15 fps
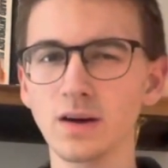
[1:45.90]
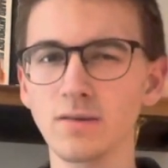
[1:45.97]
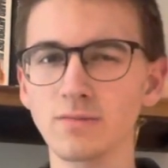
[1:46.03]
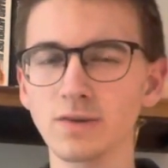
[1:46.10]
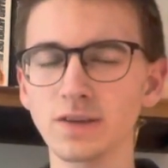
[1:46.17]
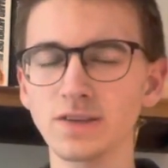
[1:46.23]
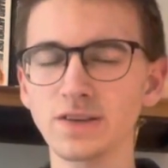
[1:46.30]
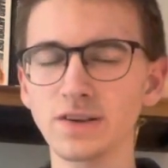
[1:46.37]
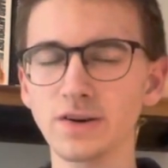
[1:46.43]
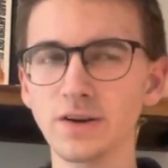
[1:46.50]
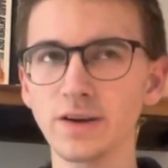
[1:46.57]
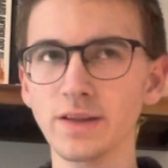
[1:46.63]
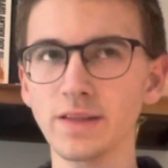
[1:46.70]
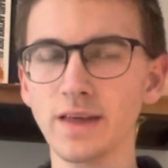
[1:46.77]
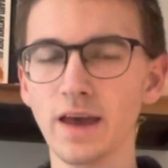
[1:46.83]

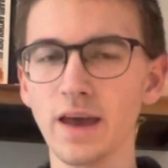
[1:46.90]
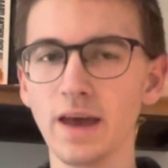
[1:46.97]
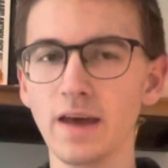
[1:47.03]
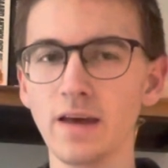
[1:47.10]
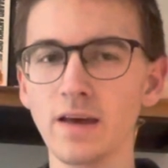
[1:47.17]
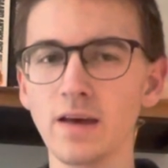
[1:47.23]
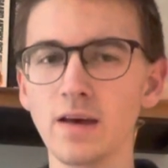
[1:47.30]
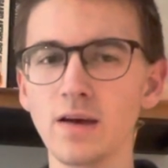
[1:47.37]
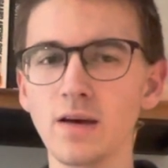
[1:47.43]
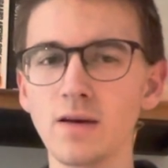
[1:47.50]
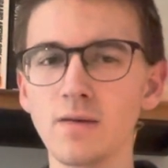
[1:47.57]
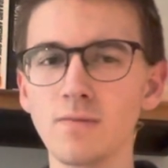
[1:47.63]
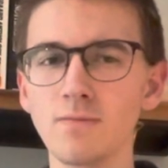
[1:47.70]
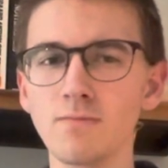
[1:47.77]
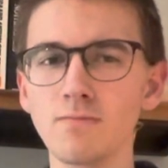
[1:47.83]
considering that
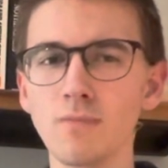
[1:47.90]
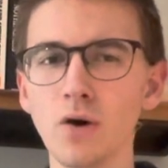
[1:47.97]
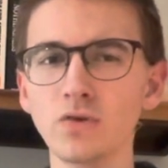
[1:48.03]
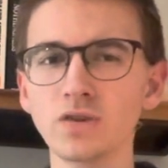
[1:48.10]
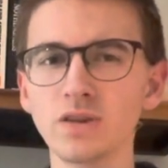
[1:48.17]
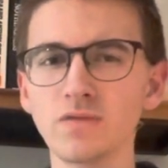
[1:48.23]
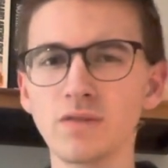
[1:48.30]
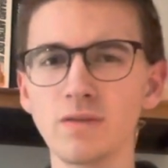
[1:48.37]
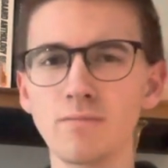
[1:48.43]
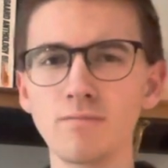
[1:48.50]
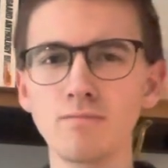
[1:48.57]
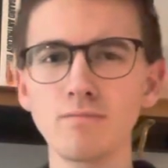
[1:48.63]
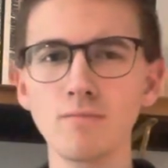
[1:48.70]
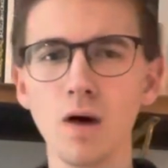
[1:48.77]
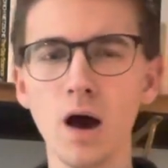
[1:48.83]
most of the
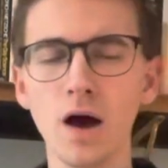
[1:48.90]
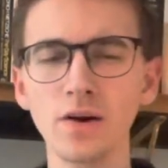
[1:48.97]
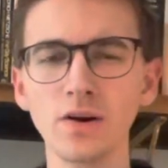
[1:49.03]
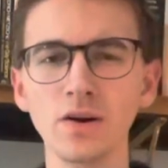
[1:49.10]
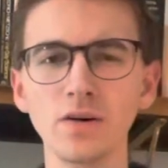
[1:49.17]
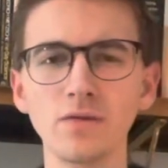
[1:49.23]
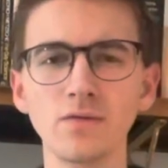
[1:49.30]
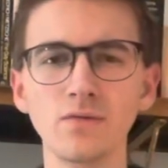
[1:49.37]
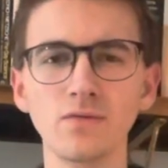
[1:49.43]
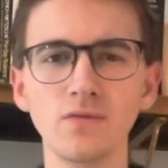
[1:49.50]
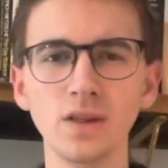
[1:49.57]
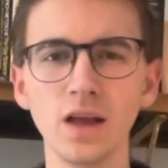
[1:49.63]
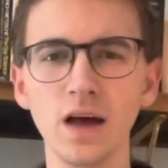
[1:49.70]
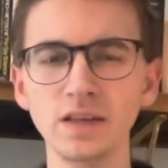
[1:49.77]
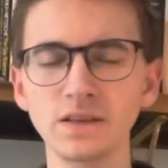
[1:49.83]
modern
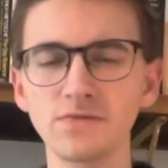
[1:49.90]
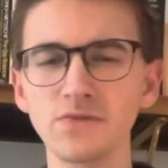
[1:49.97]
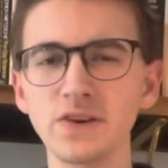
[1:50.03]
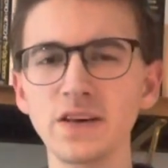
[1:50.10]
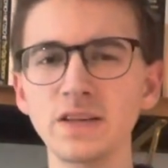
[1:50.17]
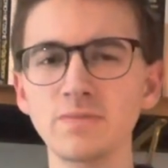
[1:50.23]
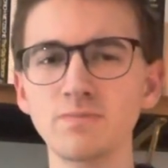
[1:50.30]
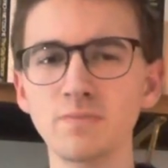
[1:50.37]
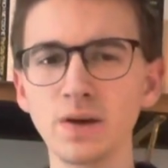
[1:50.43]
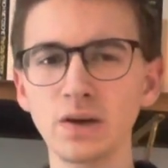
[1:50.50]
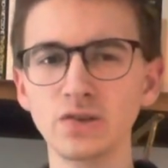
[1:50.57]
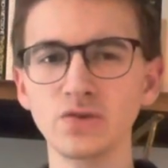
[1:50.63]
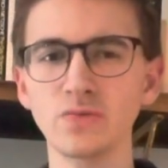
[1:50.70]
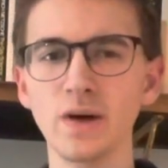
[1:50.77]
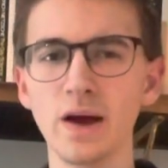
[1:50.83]
philosophy is
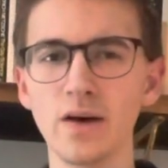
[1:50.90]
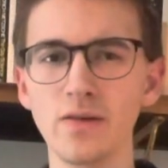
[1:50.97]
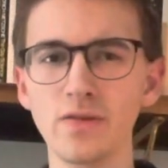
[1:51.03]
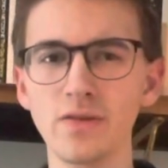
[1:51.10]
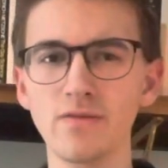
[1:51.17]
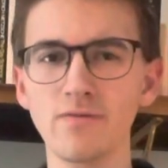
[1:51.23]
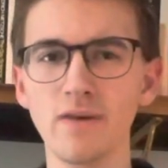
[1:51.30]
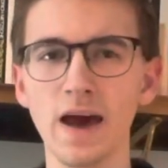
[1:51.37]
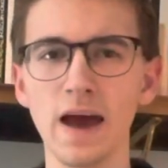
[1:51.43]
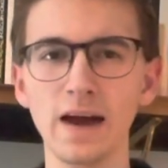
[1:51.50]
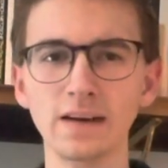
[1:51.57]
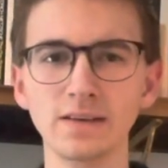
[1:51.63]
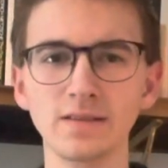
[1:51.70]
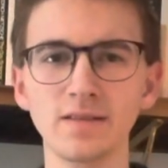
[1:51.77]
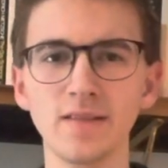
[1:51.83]
built around the
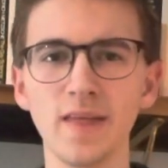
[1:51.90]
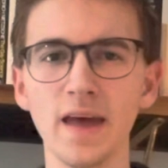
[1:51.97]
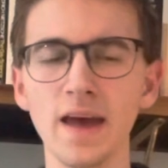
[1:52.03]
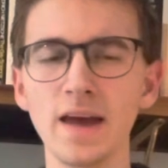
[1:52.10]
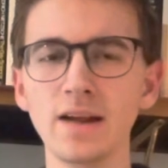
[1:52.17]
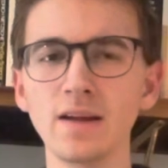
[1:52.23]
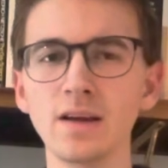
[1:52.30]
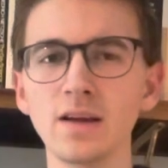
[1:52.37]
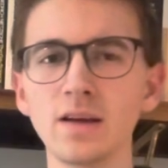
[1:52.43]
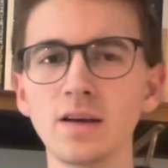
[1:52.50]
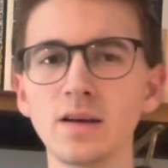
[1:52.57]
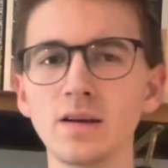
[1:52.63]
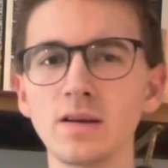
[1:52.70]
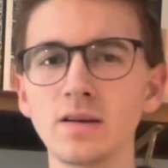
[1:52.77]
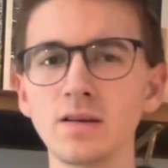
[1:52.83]
fact that
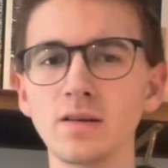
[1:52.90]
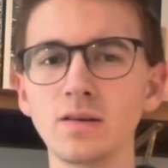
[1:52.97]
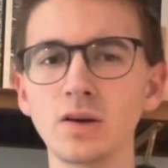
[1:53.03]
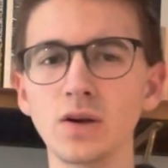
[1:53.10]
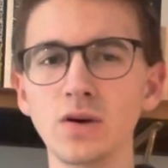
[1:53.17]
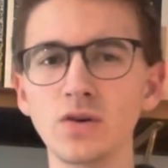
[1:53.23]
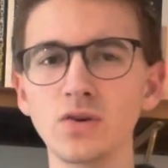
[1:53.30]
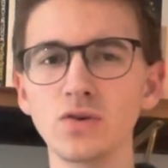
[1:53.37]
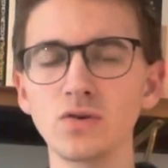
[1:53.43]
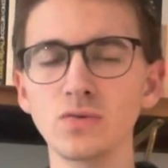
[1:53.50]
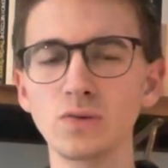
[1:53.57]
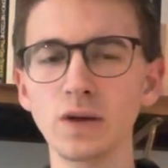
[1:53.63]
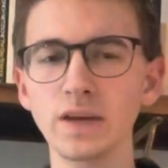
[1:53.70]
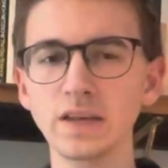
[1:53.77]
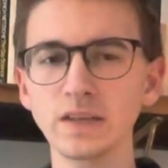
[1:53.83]
you're
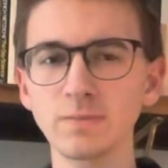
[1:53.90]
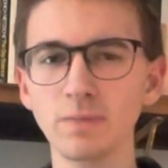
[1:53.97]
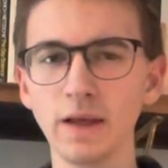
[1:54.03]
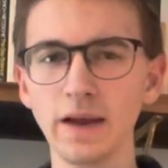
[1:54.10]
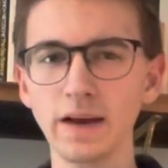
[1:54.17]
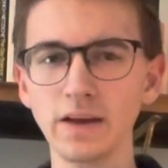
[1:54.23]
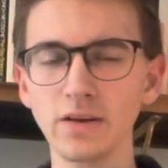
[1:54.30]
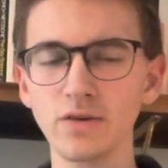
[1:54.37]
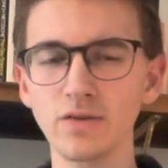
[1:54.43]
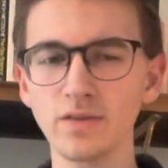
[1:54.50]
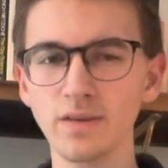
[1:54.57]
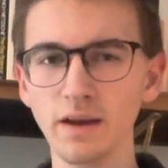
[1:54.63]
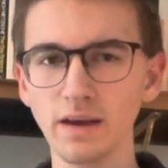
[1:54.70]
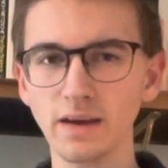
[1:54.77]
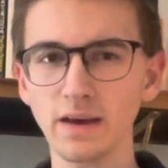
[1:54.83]
explaining your
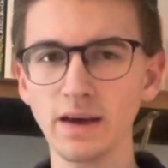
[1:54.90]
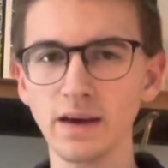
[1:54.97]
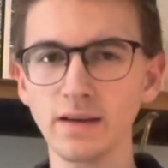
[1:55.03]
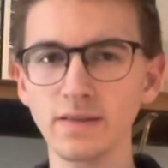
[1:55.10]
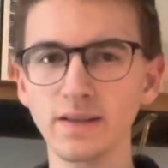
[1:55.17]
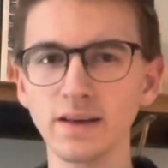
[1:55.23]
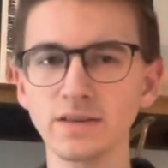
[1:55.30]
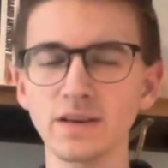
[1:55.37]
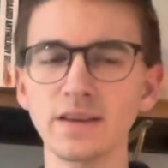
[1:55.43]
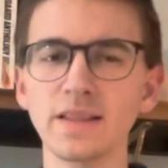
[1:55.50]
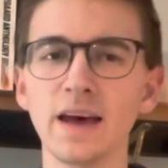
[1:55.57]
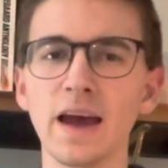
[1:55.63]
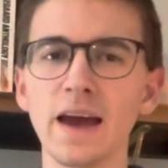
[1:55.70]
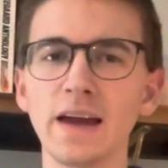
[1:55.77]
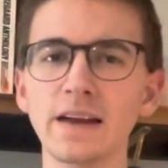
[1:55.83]
thinking and things like
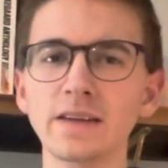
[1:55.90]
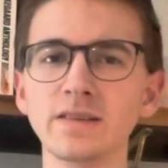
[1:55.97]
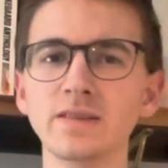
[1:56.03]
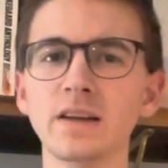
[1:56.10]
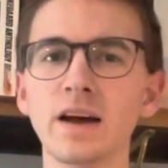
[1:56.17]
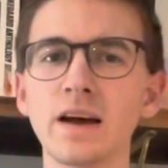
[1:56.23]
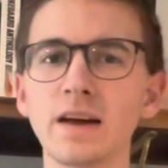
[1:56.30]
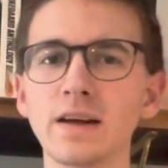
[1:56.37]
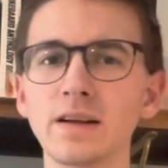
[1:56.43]
that, and